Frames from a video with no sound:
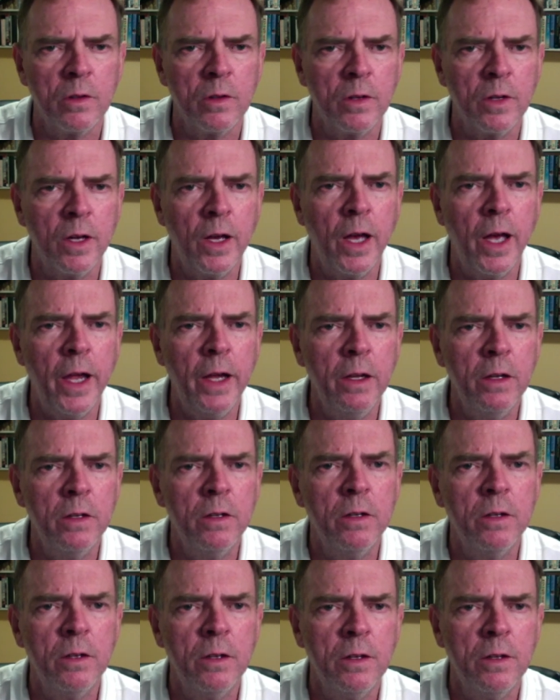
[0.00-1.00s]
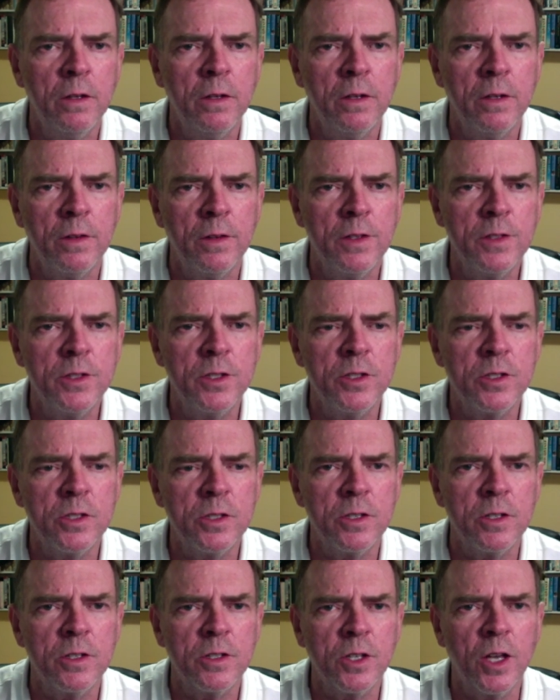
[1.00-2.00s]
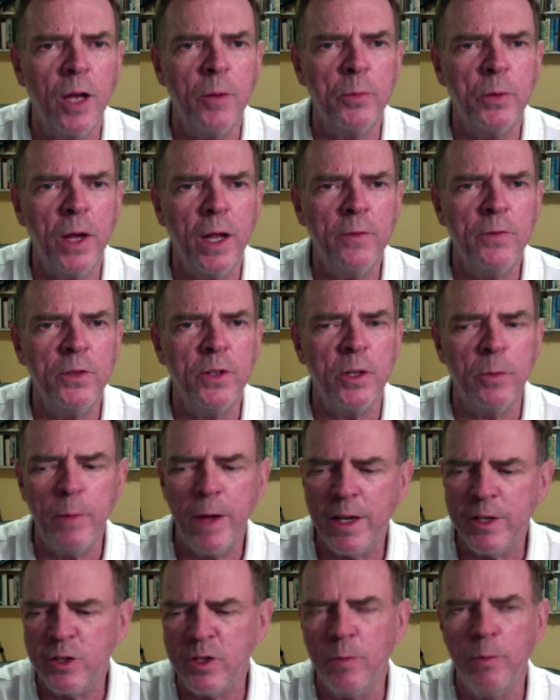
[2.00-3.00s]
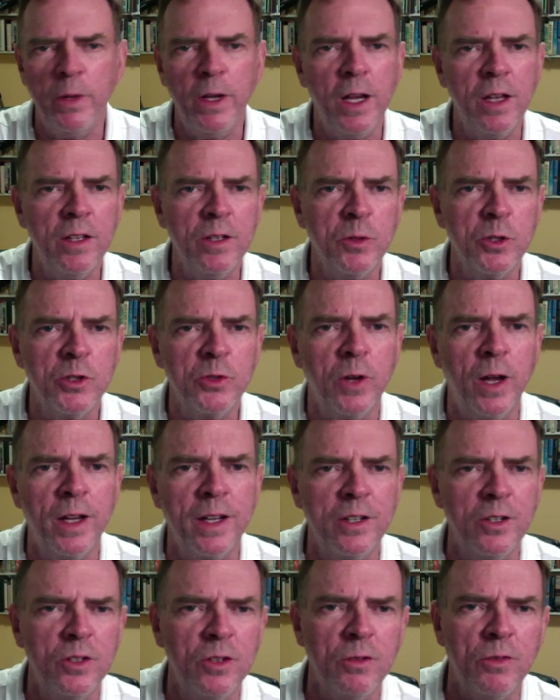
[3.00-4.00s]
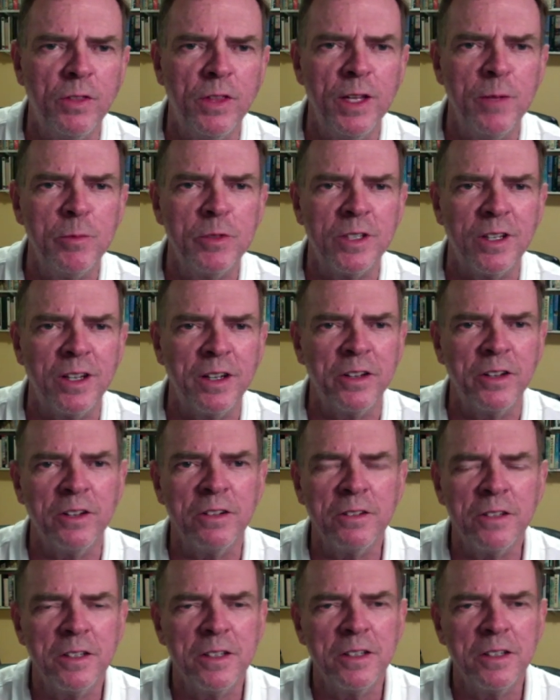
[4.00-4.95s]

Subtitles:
Hi, this is Scott Bradfield, the Master Bather. We're trying a new theme song here.